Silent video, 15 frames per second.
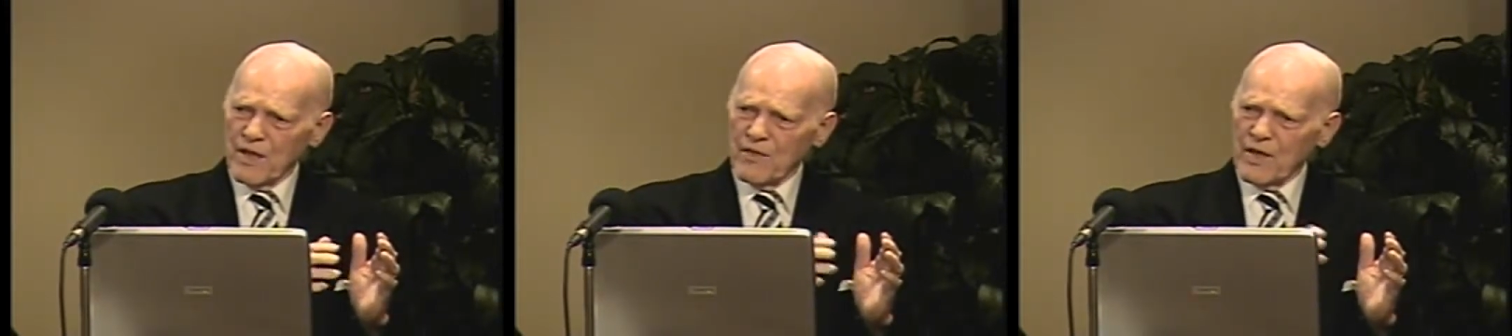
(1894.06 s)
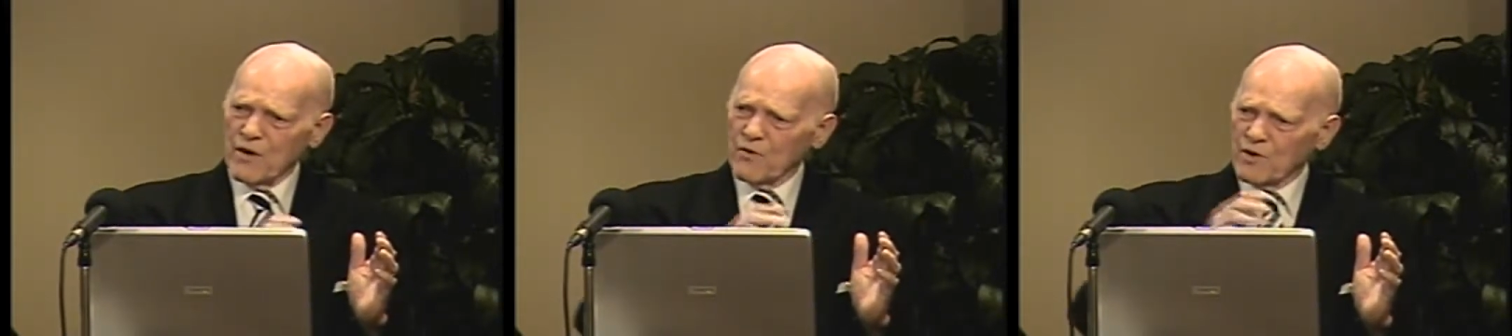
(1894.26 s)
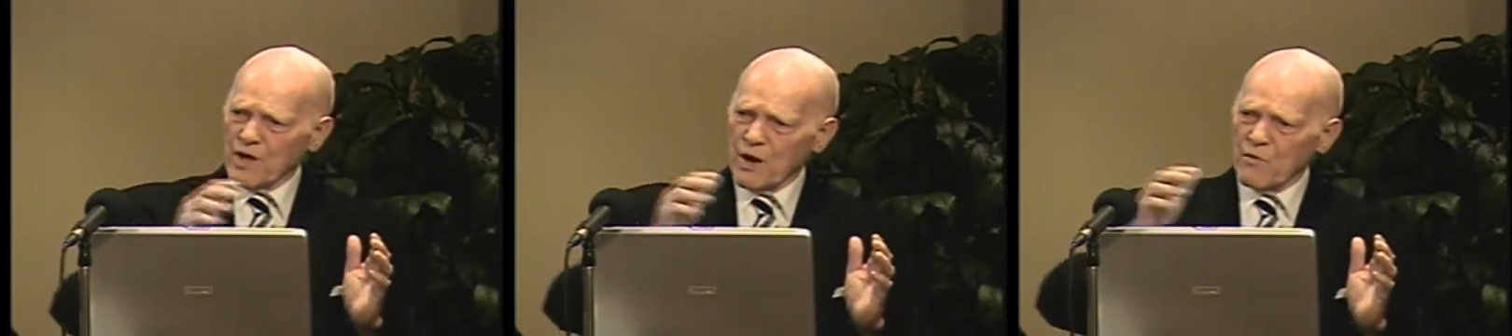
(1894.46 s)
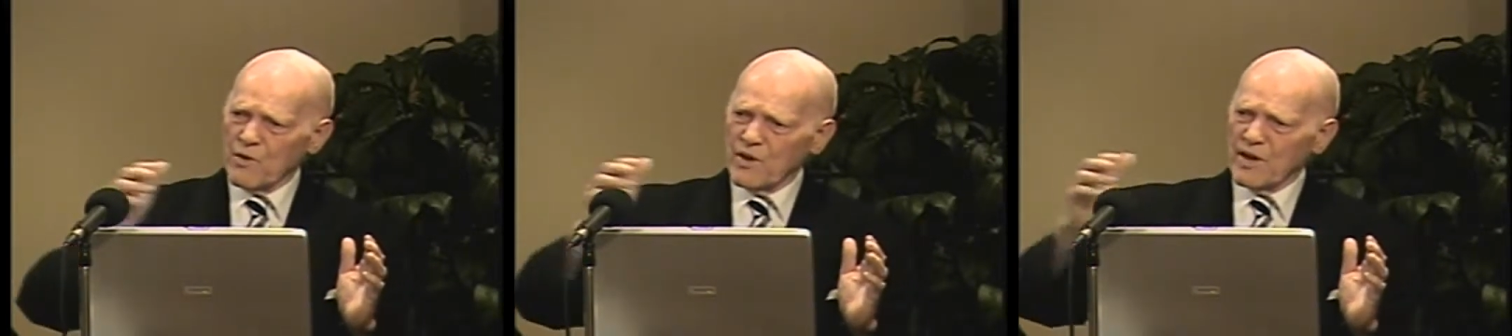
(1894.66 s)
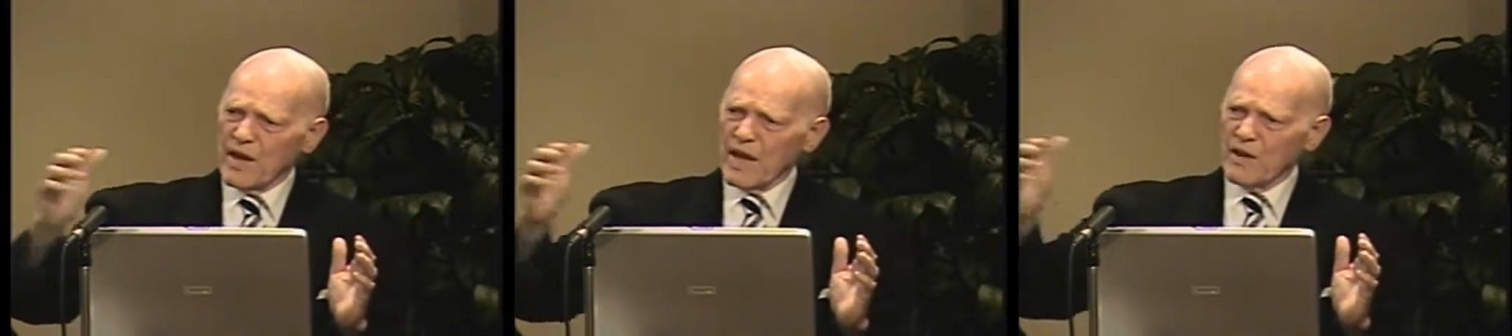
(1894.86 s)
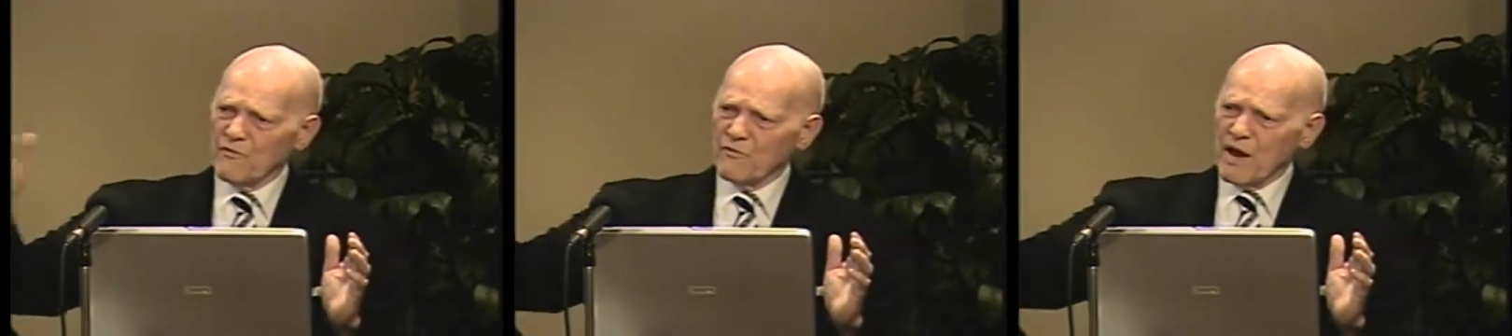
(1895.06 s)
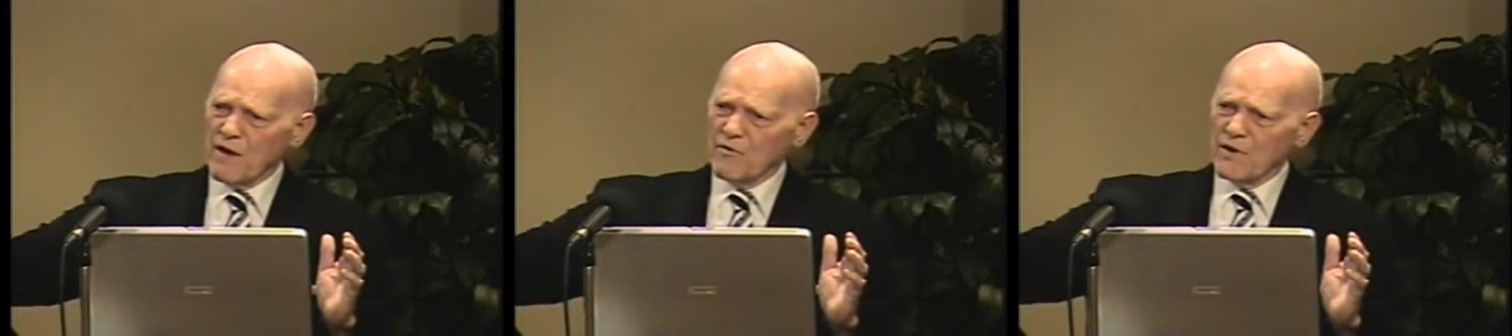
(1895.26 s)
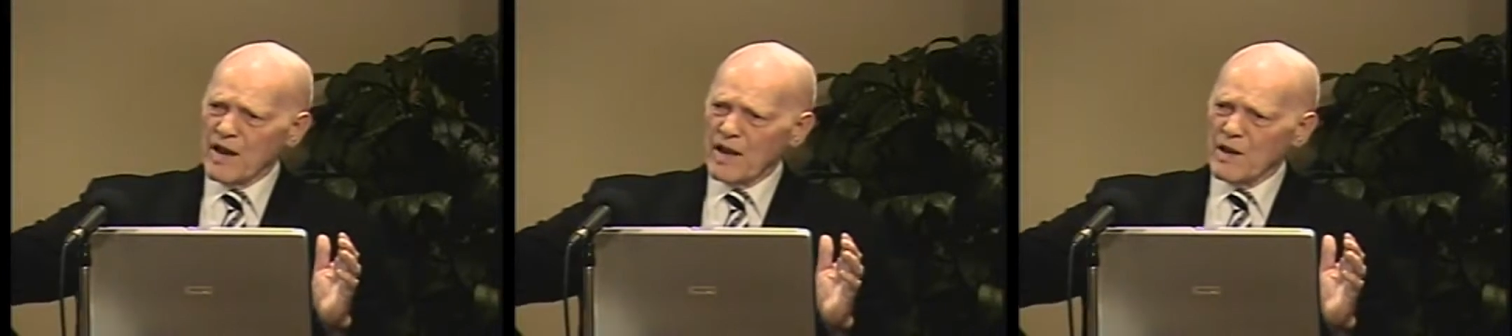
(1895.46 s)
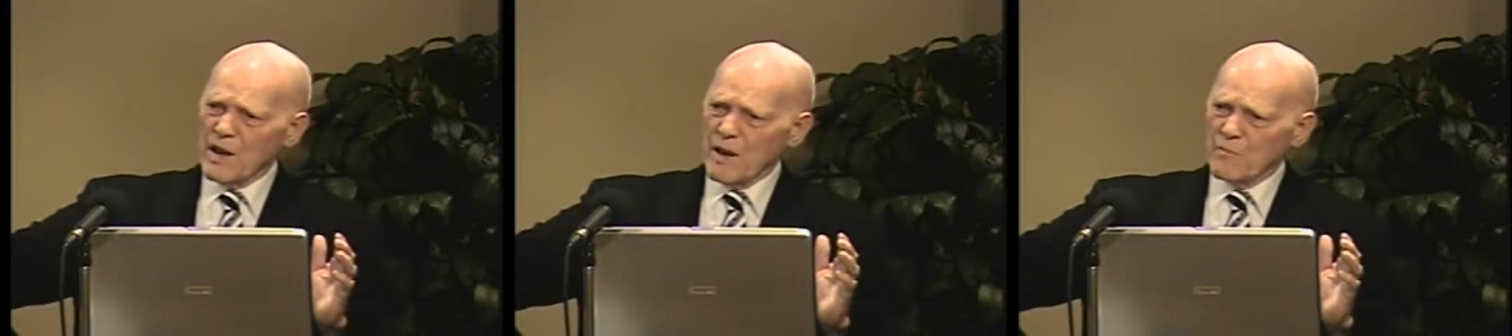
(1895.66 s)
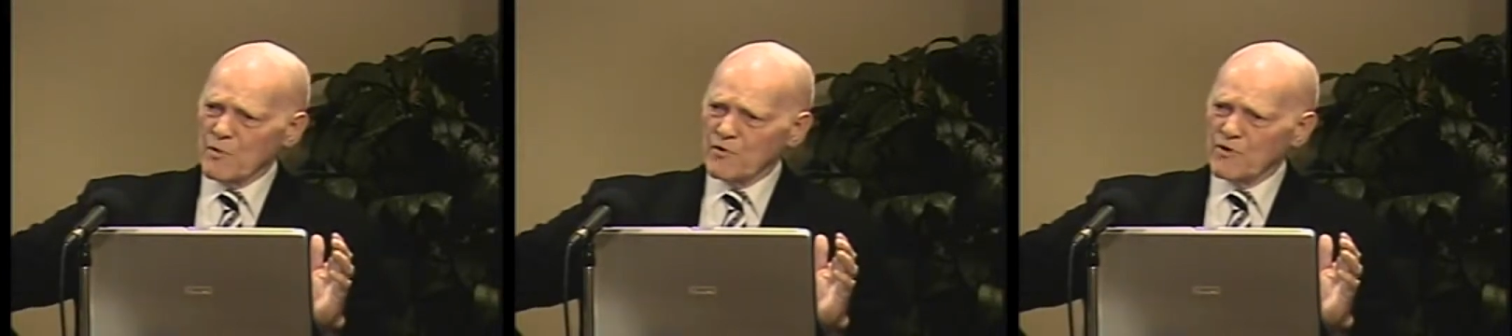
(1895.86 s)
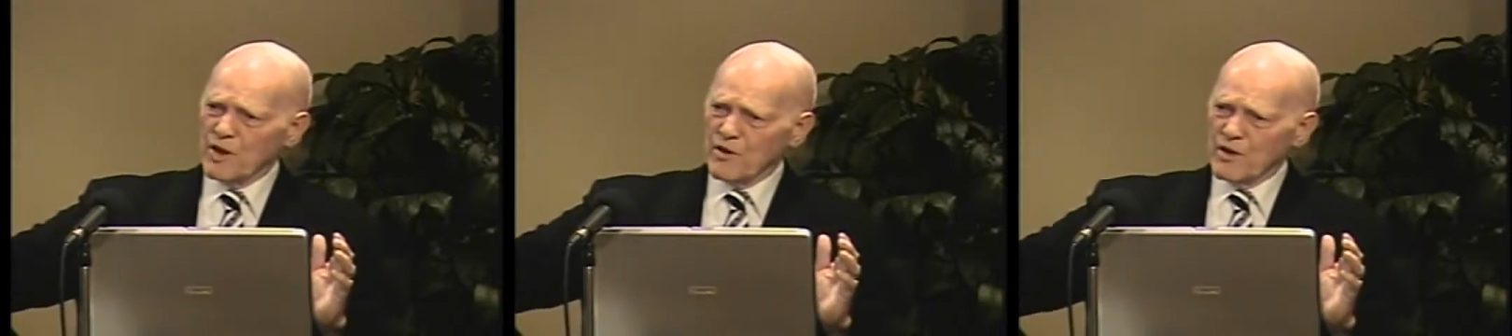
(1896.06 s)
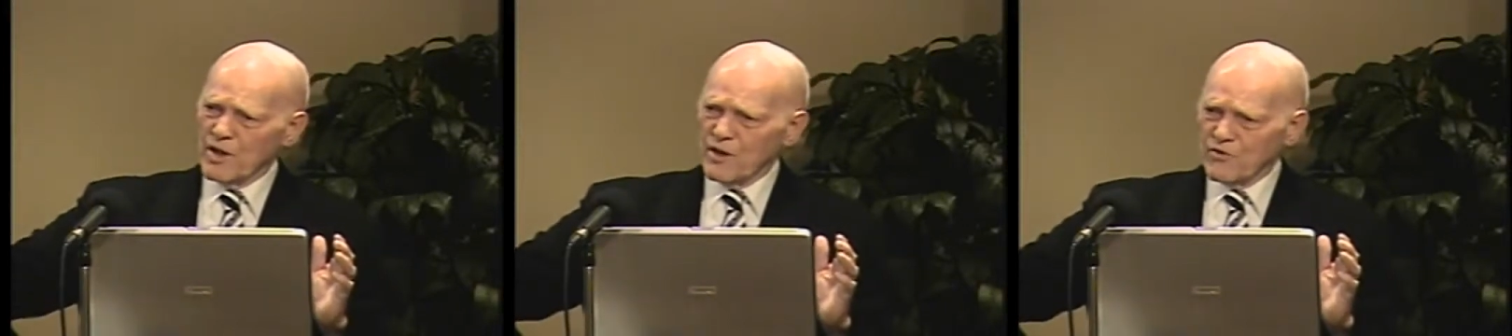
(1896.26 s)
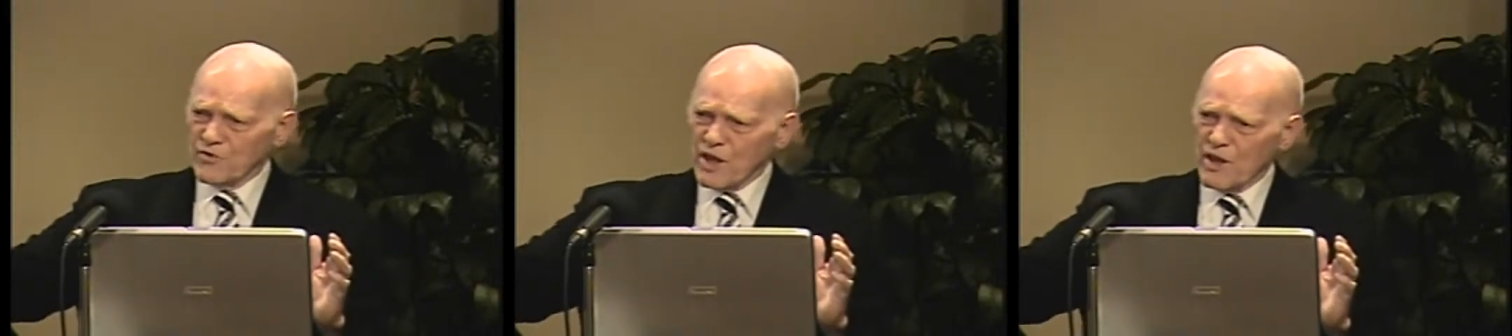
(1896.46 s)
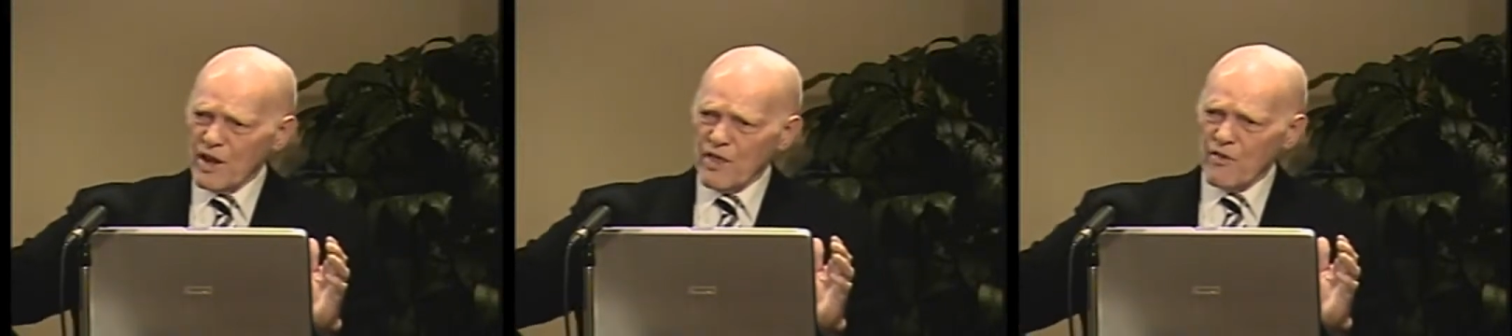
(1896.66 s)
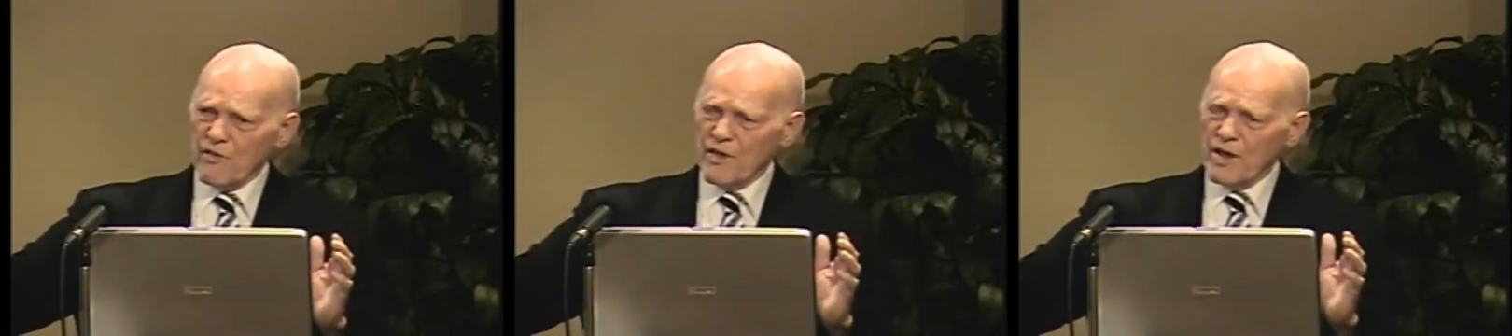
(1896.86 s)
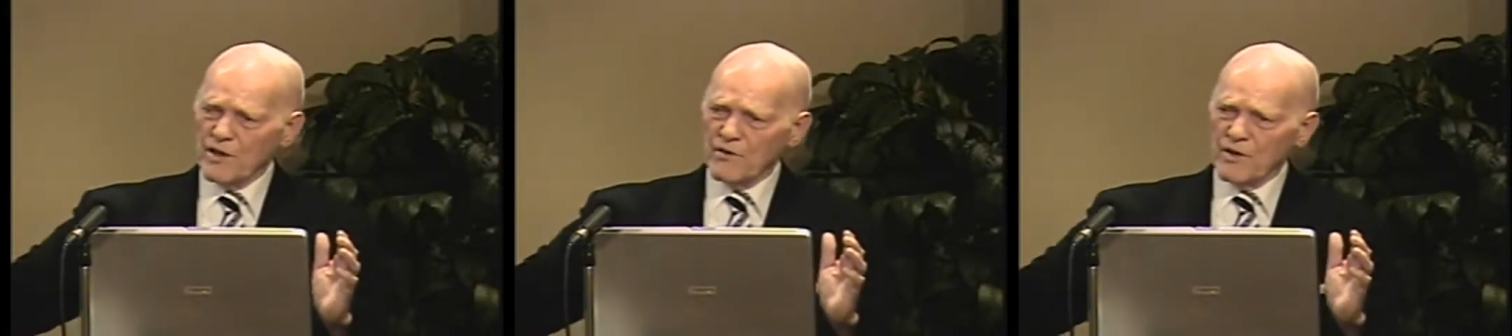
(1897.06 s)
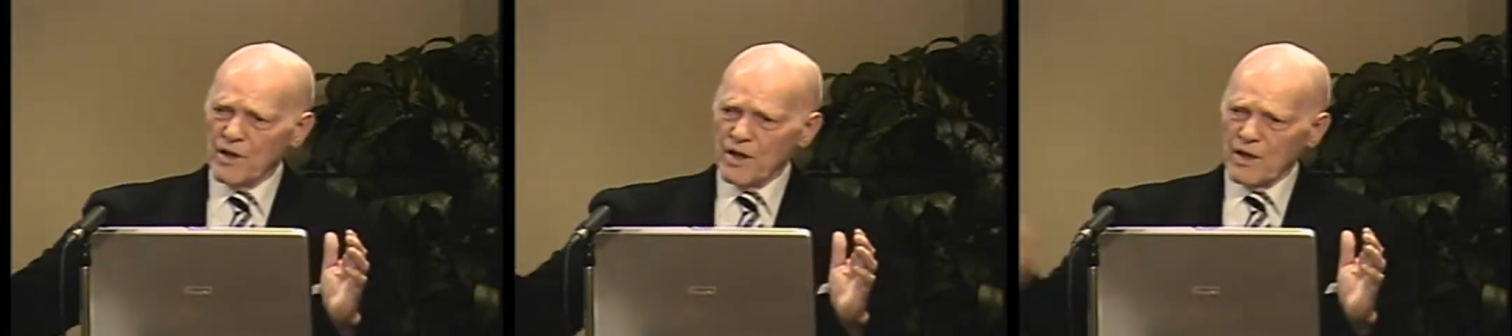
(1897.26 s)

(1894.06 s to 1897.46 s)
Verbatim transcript: They don't care whether 95 or 99% say another thing.